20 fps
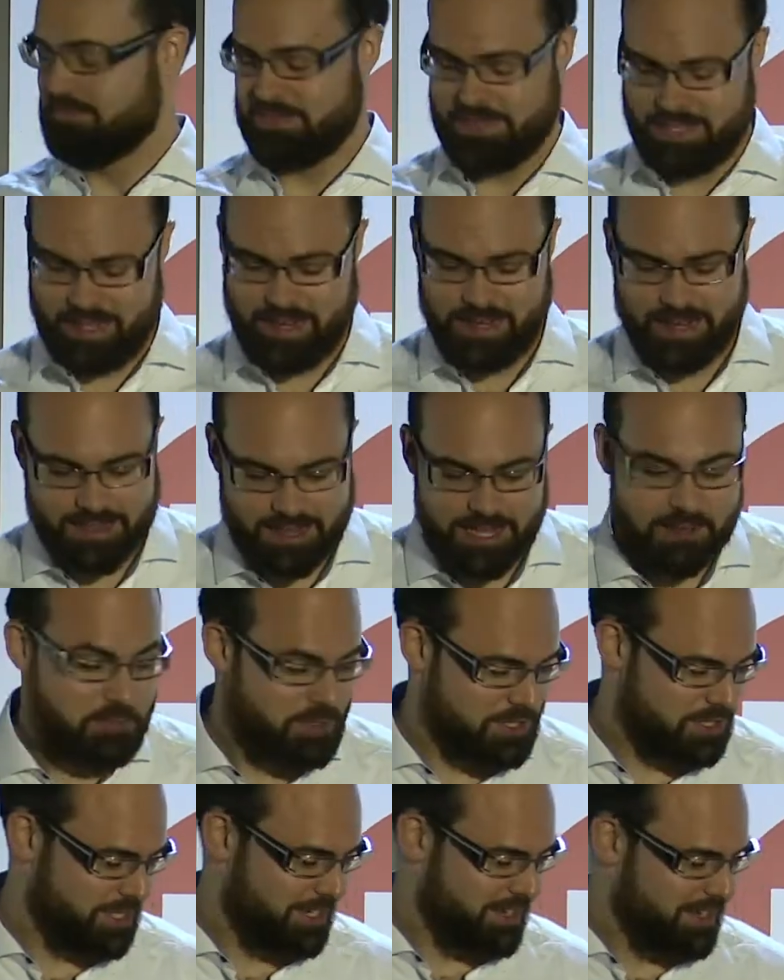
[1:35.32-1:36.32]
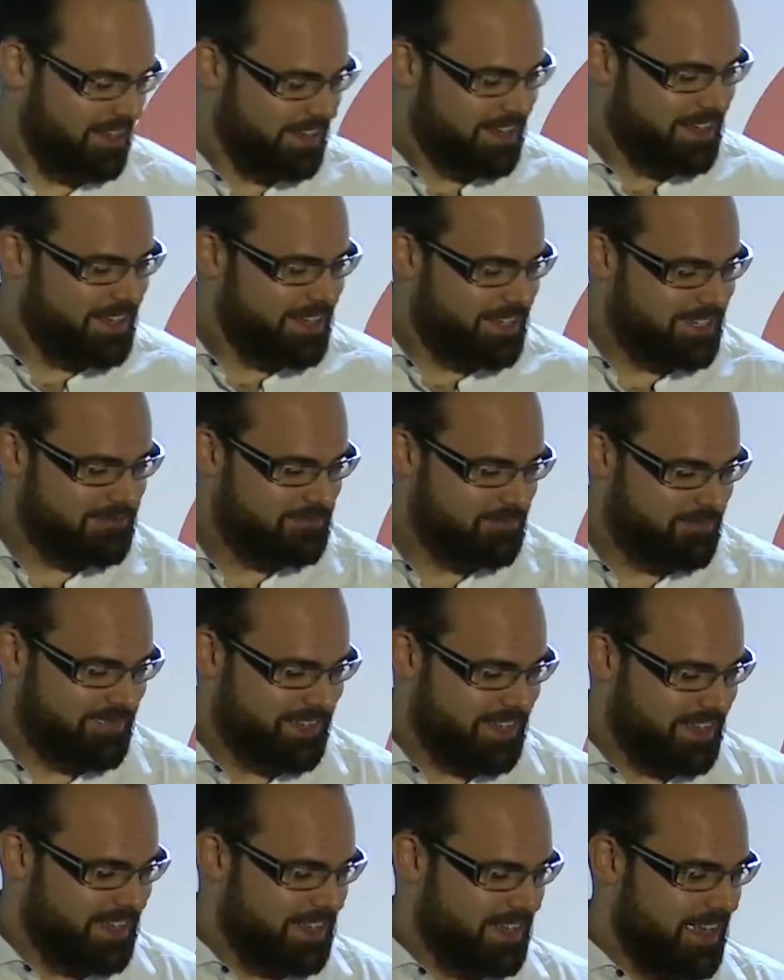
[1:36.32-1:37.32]
I like that picture.
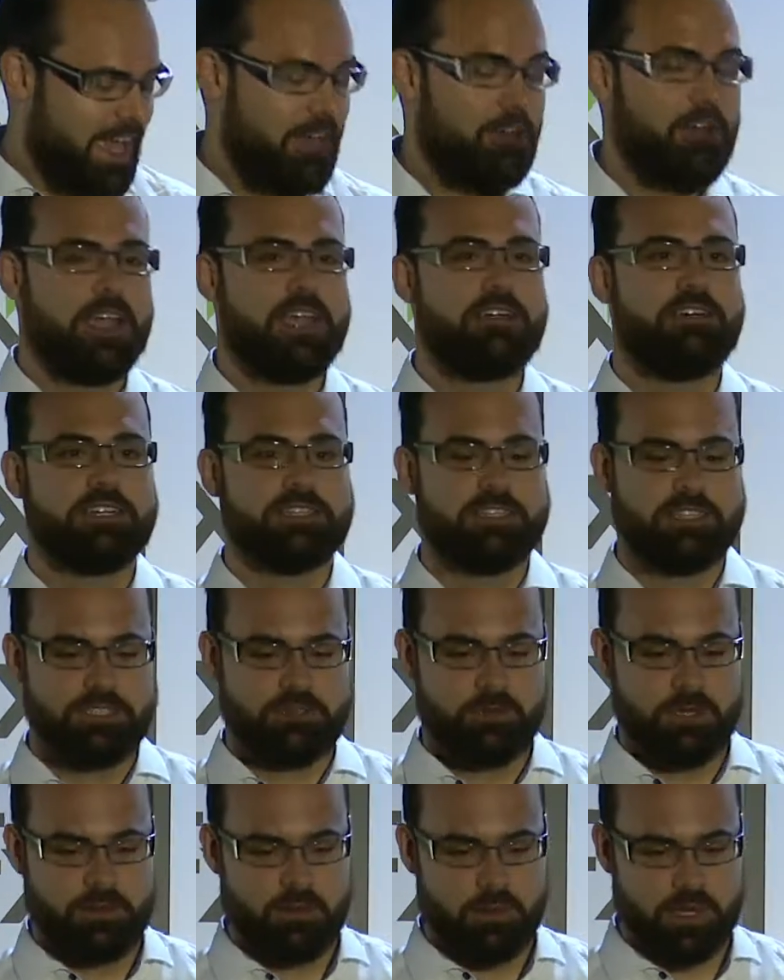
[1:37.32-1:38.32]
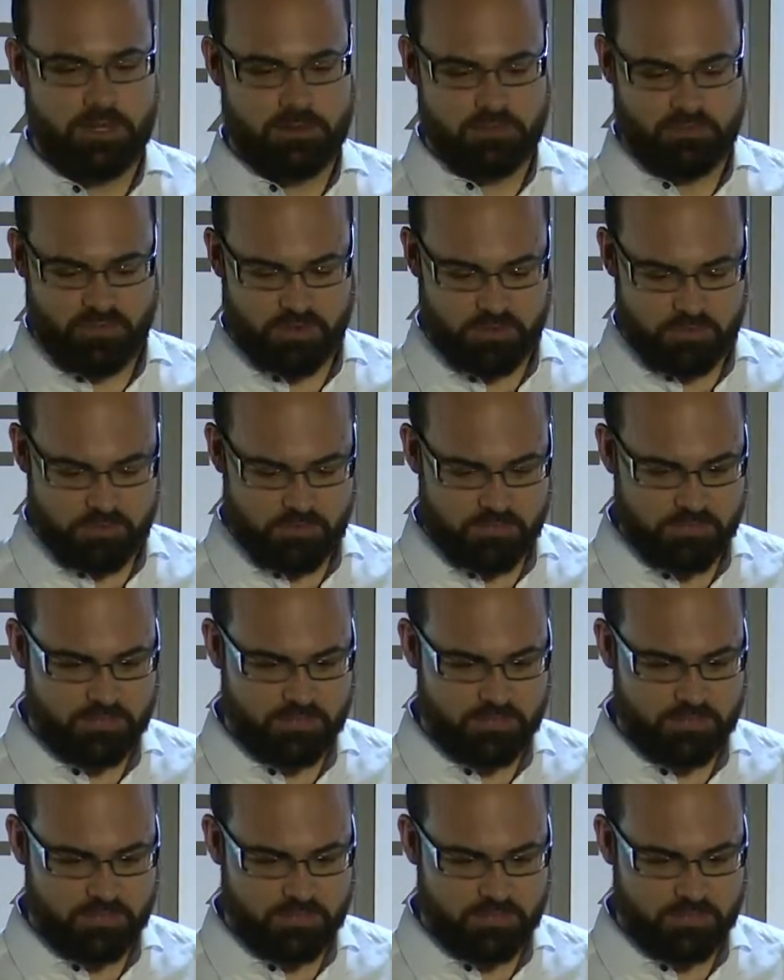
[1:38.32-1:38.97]
Our heritage, where do we come from?